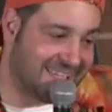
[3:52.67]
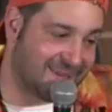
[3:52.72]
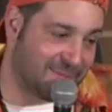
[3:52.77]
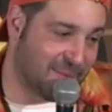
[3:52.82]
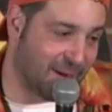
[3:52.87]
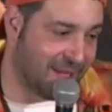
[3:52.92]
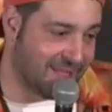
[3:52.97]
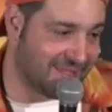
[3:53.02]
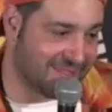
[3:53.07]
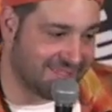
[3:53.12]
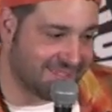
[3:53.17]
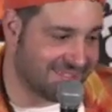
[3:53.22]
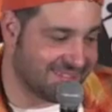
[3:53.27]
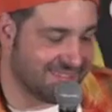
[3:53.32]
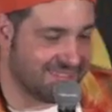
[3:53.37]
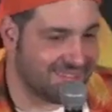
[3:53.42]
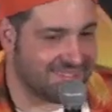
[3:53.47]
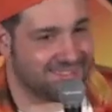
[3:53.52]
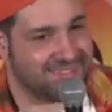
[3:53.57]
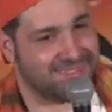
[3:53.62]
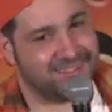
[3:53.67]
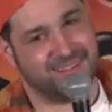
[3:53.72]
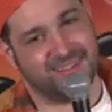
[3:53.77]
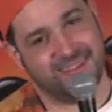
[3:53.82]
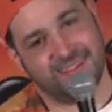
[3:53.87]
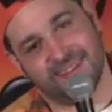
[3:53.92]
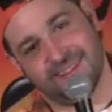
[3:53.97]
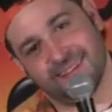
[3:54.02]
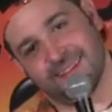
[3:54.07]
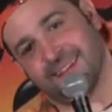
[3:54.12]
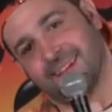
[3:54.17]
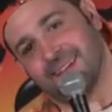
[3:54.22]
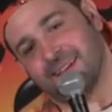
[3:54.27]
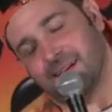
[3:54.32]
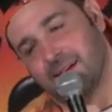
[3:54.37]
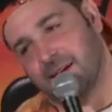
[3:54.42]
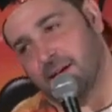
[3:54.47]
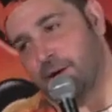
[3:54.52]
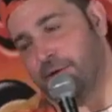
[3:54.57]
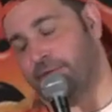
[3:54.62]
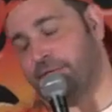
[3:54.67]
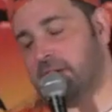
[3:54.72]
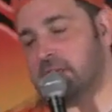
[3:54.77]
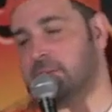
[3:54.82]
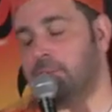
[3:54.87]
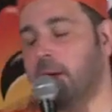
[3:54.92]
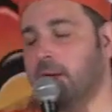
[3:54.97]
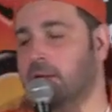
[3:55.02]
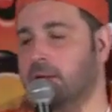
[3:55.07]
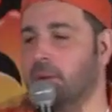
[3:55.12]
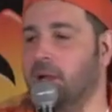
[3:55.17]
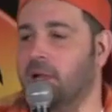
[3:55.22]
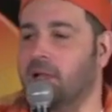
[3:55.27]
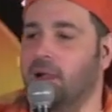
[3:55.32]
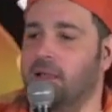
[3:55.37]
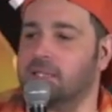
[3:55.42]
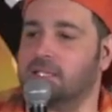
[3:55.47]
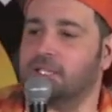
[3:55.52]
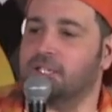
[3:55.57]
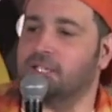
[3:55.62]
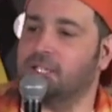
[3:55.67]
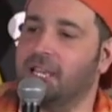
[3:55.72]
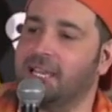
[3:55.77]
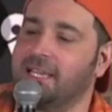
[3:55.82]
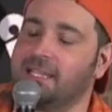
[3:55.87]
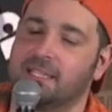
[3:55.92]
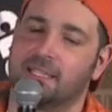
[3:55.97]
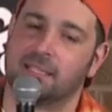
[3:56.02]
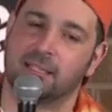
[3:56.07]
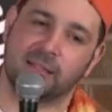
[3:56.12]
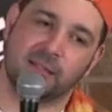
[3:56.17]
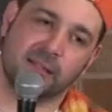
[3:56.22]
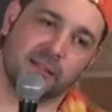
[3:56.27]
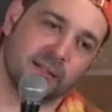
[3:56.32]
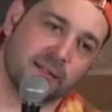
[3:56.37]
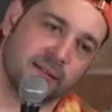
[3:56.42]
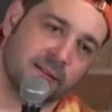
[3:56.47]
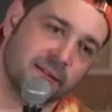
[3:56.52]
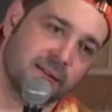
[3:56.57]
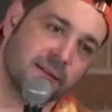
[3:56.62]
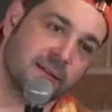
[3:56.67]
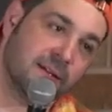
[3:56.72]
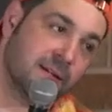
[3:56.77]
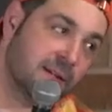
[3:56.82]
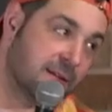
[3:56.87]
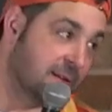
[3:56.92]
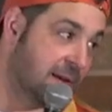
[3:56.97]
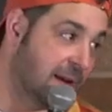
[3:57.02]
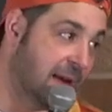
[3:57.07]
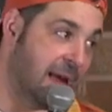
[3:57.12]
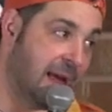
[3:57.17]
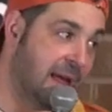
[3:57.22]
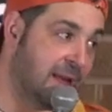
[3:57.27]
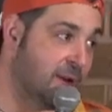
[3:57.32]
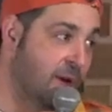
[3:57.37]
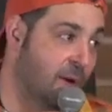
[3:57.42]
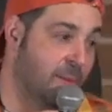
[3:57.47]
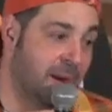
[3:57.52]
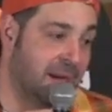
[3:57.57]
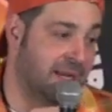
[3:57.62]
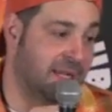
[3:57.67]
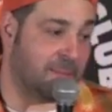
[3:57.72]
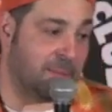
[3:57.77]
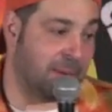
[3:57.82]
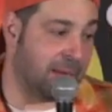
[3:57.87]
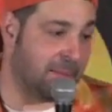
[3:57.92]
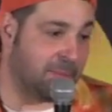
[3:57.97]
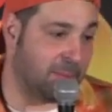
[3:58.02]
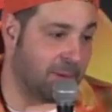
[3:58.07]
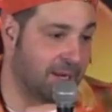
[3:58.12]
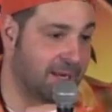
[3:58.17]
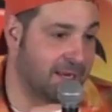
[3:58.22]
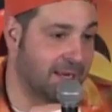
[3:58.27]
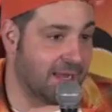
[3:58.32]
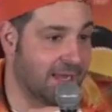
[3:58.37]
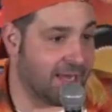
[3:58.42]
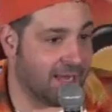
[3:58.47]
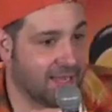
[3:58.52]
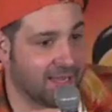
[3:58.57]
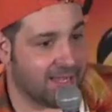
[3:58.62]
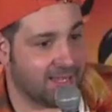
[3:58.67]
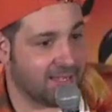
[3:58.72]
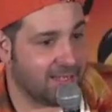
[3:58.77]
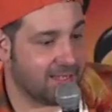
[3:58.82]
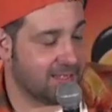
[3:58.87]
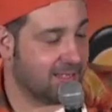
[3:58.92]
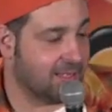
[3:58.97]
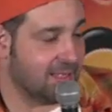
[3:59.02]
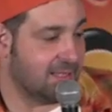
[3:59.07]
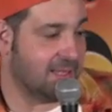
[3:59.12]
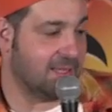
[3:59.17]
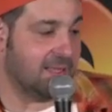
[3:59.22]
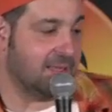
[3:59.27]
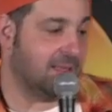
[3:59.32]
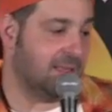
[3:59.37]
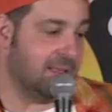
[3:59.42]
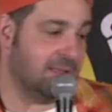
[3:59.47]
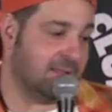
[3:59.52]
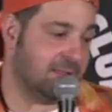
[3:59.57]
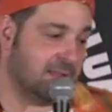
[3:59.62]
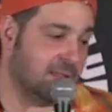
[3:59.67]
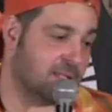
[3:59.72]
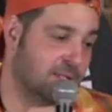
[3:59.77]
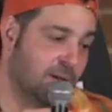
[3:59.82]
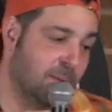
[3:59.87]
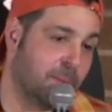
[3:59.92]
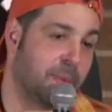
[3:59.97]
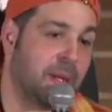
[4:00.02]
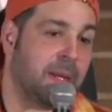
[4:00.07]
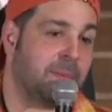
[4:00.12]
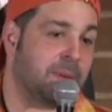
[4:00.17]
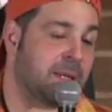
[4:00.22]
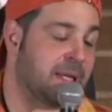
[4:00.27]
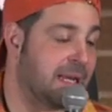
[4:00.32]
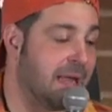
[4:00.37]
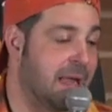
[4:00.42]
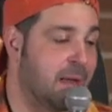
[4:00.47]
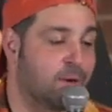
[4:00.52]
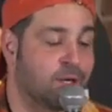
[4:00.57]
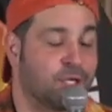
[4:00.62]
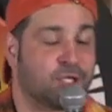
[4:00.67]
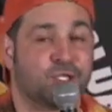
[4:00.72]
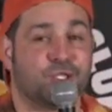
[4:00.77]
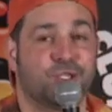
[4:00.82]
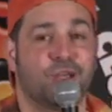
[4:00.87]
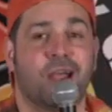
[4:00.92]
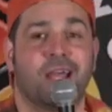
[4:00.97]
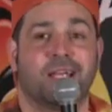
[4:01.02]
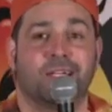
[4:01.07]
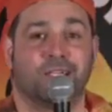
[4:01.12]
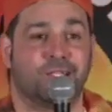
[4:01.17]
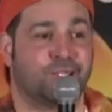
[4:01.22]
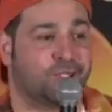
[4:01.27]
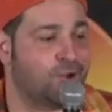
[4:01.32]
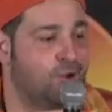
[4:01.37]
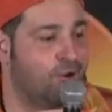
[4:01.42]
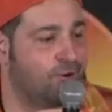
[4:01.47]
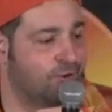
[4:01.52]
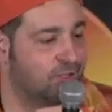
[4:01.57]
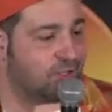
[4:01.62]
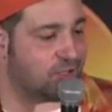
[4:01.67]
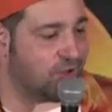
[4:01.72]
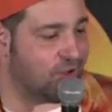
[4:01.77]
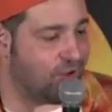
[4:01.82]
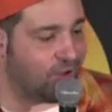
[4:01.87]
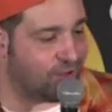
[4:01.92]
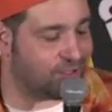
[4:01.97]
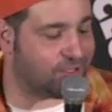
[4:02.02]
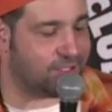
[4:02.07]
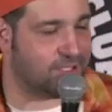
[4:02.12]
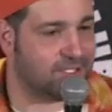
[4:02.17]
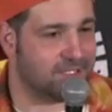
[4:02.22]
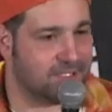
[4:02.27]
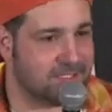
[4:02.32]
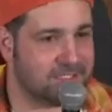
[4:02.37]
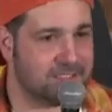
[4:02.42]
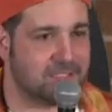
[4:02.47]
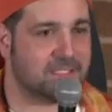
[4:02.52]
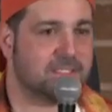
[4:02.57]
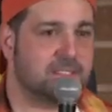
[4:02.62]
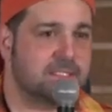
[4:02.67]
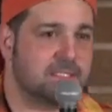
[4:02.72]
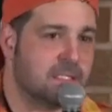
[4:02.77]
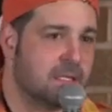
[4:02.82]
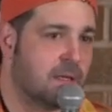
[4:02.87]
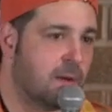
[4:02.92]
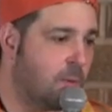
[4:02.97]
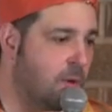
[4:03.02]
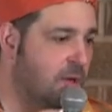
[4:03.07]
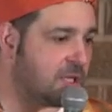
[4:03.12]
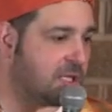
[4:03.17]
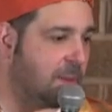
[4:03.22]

man. Who thinks Pokemon cards are shit? Yeah, not many people in here. There's some people in here with a shiny Charizard. What's the